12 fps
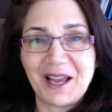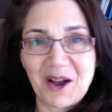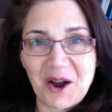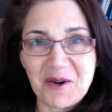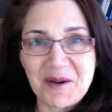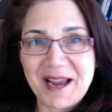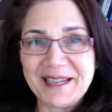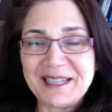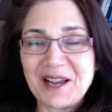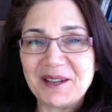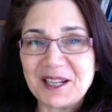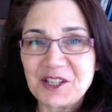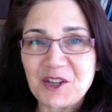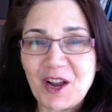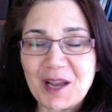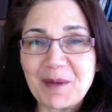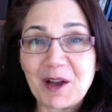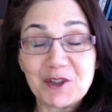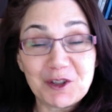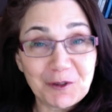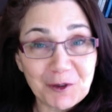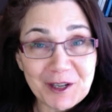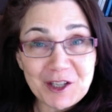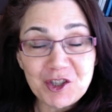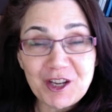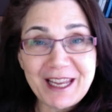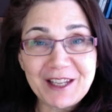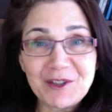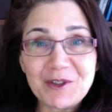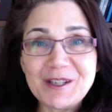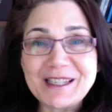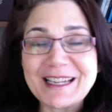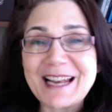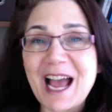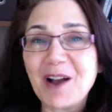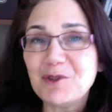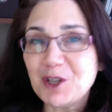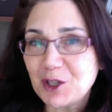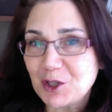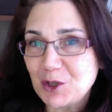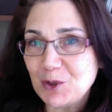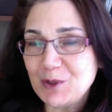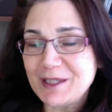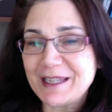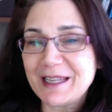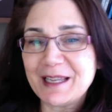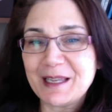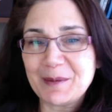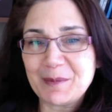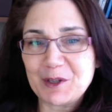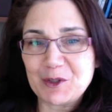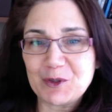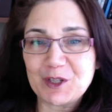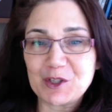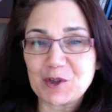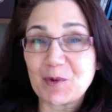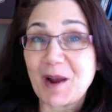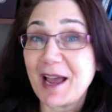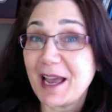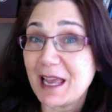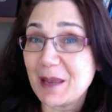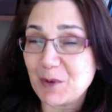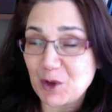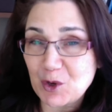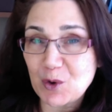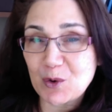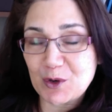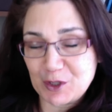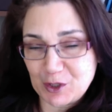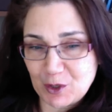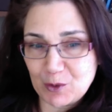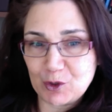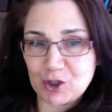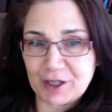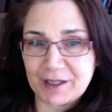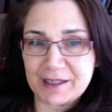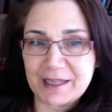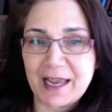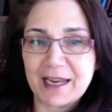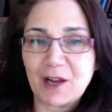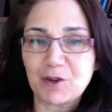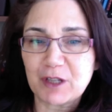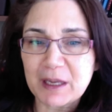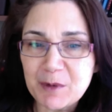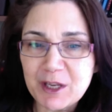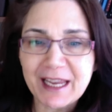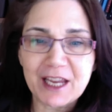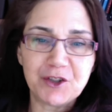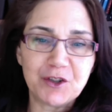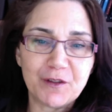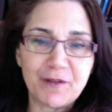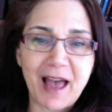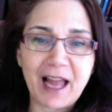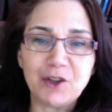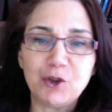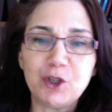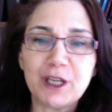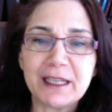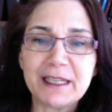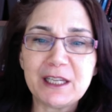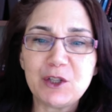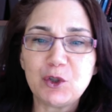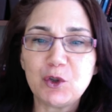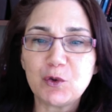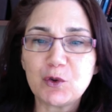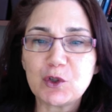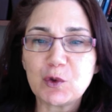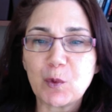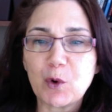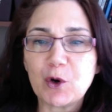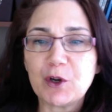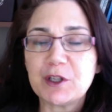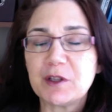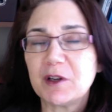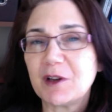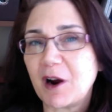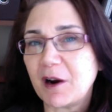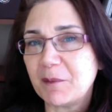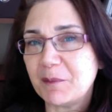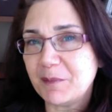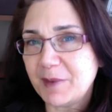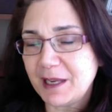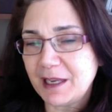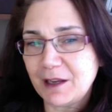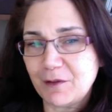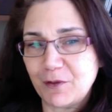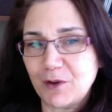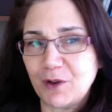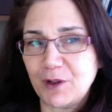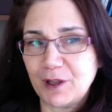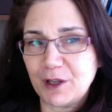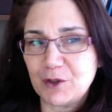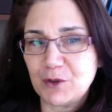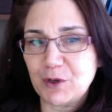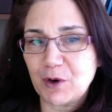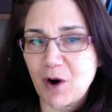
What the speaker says: All right, now let's talk about differentiators and how you can use them to describe your solutions. Now, to communicate your value, you'll need to use words that are meaningful to your